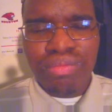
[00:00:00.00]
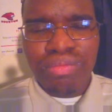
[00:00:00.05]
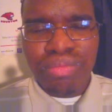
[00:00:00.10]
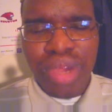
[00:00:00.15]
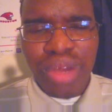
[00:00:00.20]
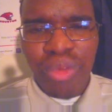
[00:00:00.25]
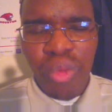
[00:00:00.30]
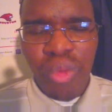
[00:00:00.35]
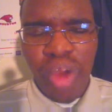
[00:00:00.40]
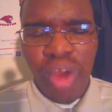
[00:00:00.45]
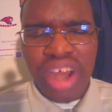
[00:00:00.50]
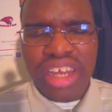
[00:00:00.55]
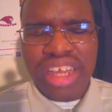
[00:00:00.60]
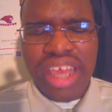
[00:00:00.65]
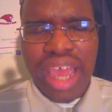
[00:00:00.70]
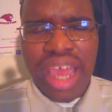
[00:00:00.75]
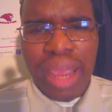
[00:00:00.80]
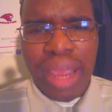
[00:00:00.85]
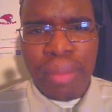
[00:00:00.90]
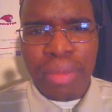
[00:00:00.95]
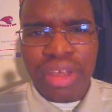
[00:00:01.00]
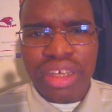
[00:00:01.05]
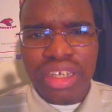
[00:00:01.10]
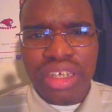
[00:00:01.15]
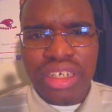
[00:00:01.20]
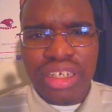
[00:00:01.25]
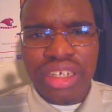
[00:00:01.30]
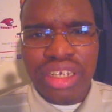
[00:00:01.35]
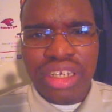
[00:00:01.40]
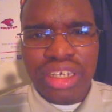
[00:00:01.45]
But one game
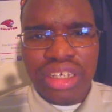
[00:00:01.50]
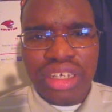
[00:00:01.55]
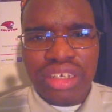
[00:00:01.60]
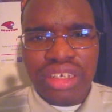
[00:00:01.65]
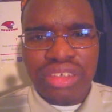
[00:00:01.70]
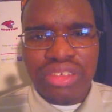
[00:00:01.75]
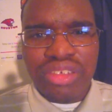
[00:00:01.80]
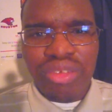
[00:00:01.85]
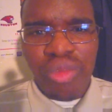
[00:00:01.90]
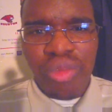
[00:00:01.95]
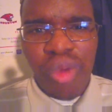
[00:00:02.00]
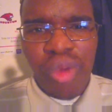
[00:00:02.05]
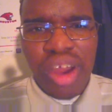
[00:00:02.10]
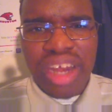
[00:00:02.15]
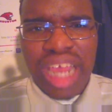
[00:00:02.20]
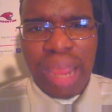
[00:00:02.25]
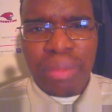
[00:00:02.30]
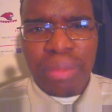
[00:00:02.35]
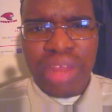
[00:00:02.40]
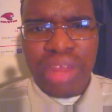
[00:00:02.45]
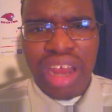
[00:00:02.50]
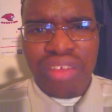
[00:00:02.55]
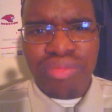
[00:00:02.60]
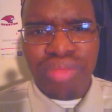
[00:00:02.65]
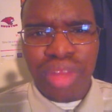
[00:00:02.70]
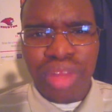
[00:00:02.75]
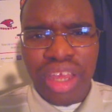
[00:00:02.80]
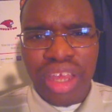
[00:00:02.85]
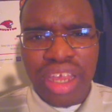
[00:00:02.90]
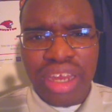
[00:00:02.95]
that I've
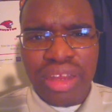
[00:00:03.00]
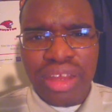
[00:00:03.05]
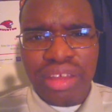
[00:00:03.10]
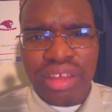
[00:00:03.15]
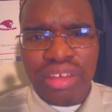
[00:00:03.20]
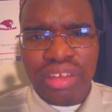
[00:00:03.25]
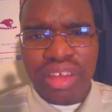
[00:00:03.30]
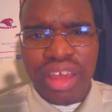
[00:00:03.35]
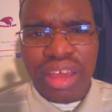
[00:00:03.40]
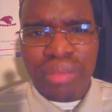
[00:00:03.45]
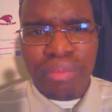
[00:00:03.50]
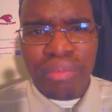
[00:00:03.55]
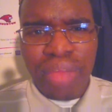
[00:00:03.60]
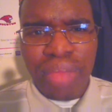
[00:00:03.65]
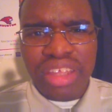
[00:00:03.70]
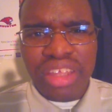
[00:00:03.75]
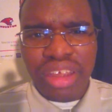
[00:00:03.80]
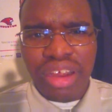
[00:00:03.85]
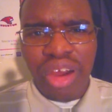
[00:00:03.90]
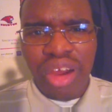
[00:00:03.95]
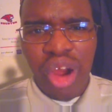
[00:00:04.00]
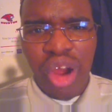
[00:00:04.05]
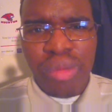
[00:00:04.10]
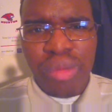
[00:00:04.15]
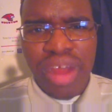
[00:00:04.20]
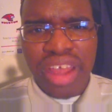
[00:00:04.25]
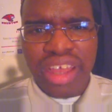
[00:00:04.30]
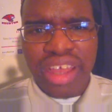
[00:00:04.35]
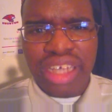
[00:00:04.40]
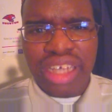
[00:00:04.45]
played made the car
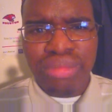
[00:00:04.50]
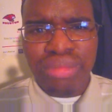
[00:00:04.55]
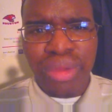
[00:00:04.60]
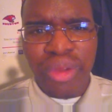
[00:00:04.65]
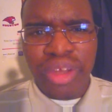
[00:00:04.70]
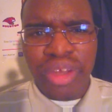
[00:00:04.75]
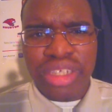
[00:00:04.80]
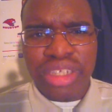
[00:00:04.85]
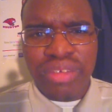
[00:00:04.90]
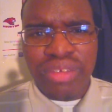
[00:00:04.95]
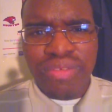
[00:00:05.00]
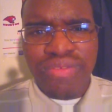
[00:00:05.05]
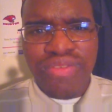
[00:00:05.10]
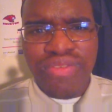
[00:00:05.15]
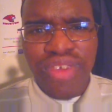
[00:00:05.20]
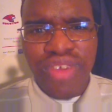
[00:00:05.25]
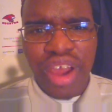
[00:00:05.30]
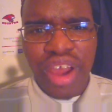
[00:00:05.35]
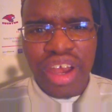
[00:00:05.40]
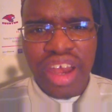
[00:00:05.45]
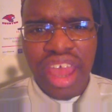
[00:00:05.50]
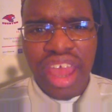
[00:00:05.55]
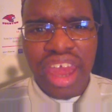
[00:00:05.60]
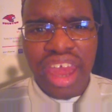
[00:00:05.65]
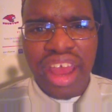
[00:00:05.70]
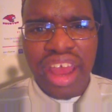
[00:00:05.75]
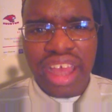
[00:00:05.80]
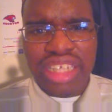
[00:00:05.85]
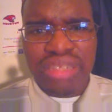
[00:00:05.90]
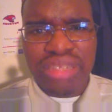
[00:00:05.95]
buying experience fun, and
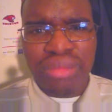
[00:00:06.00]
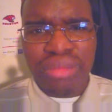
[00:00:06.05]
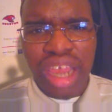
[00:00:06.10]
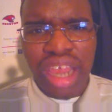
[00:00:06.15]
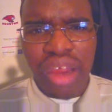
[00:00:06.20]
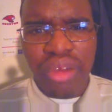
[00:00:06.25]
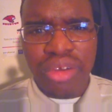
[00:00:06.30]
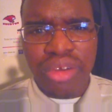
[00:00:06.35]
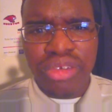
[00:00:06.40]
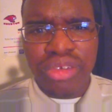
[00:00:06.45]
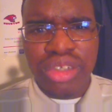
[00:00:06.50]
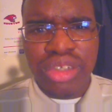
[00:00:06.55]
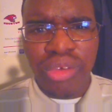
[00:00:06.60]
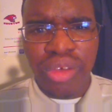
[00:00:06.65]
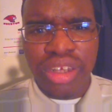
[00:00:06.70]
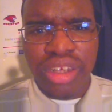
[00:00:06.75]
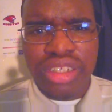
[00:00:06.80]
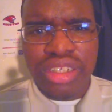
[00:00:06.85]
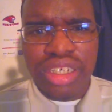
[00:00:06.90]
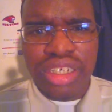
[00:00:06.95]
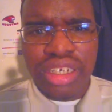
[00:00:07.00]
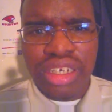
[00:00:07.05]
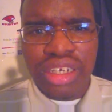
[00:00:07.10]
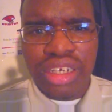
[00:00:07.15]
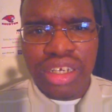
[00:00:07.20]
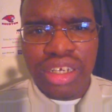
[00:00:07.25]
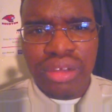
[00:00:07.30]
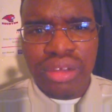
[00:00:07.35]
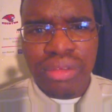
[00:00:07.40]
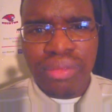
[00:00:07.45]
it had some character to it.
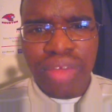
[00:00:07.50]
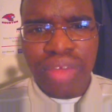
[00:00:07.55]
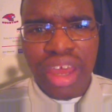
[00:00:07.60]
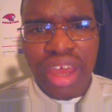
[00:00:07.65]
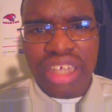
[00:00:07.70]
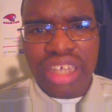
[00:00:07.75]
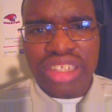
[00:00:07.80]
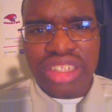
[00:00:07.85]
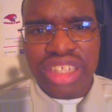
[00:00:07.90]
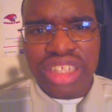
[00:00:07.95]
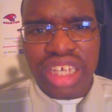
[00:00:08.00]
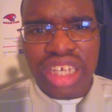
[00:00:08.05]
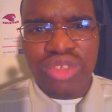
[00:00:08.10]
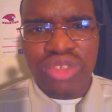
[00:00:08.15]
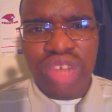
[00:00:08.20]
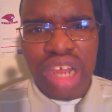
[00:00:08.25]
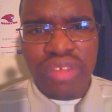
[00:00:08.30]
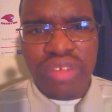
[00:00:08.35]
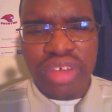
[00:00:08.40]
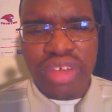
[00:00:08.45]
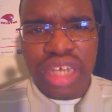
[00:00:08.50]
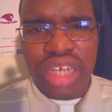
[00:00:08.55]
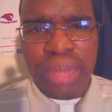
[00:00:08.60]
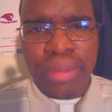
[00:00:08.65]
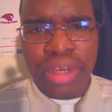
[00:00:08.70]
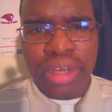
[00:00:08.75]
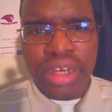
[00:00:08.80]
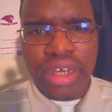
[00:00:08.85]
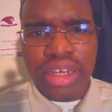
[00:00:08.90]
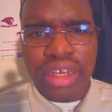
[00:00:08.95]
And that's Test Drive
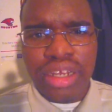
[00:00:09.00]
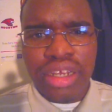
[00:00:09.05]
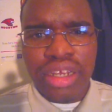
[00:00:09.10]
Unlimited.